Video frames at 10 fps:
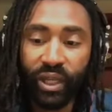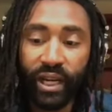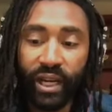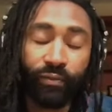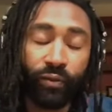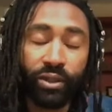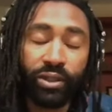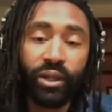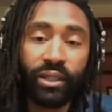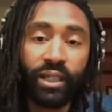and I first
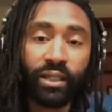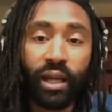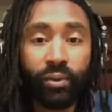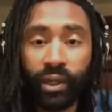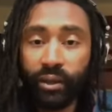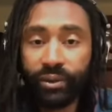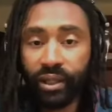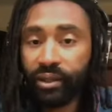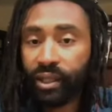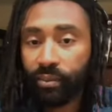started TikTok when I was
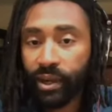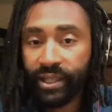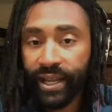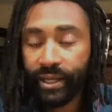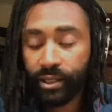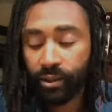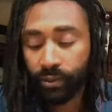out there in Montana too.